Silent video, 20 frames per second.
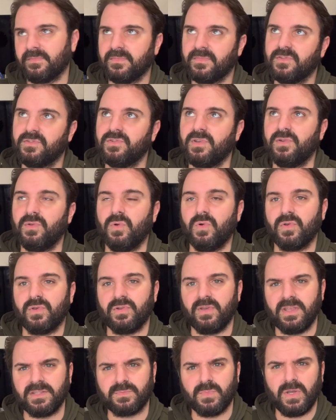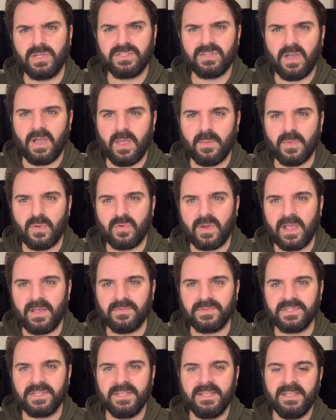trying to organise my time
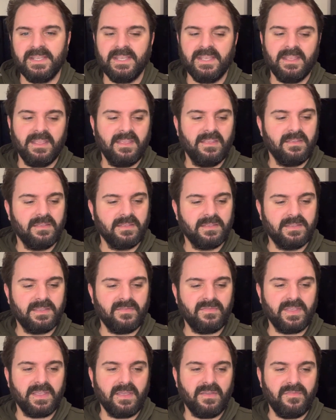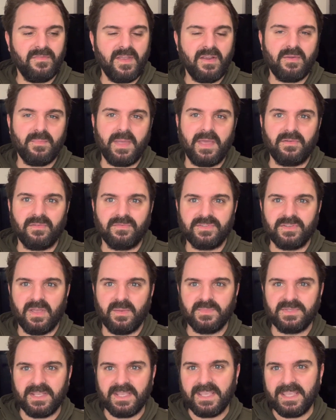around giving a fair amount of time
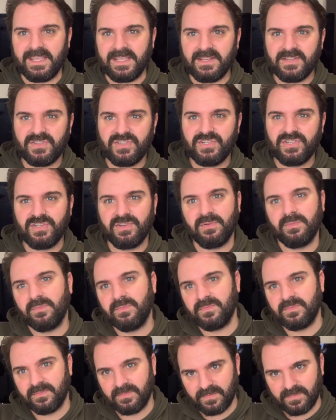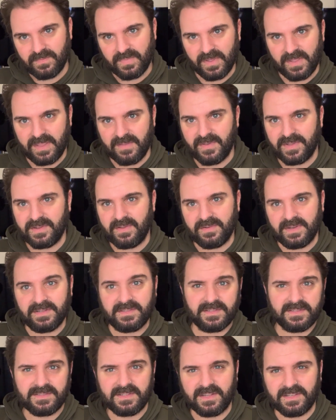to each, but if I don't need to
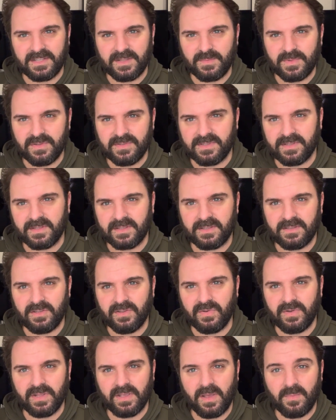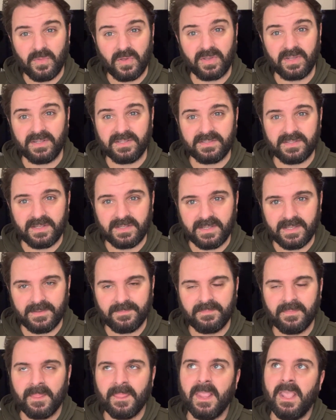study a music unit, I'm not going to study it.
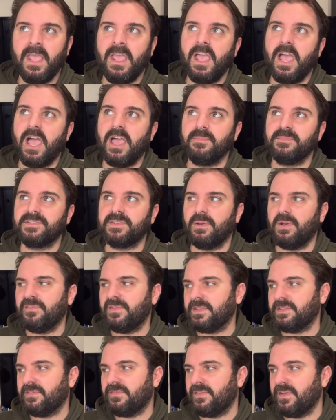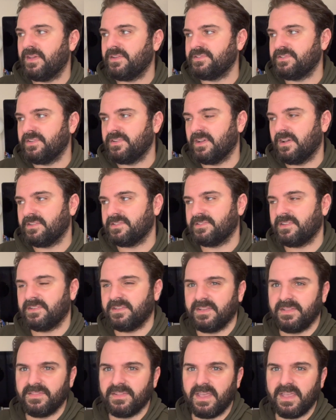And so I think the first unit I'll study
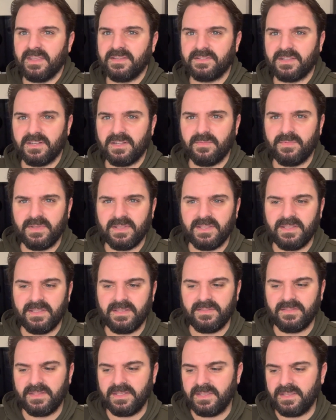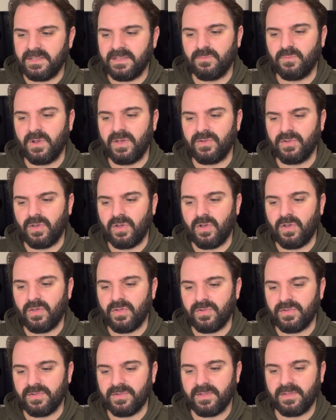in that is going to be the one
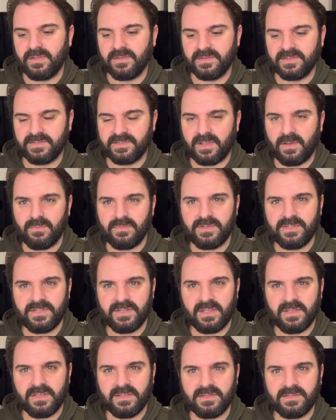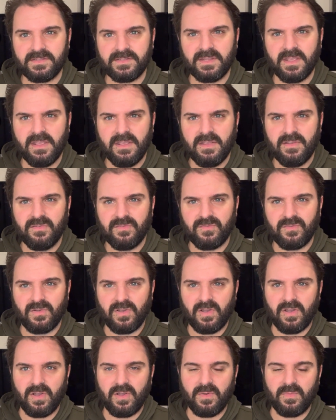on sculptures
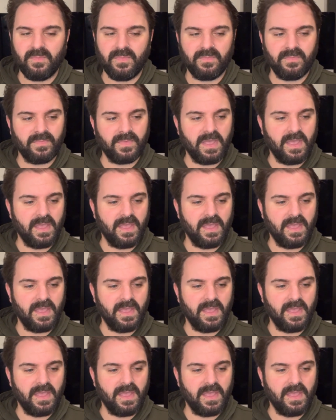from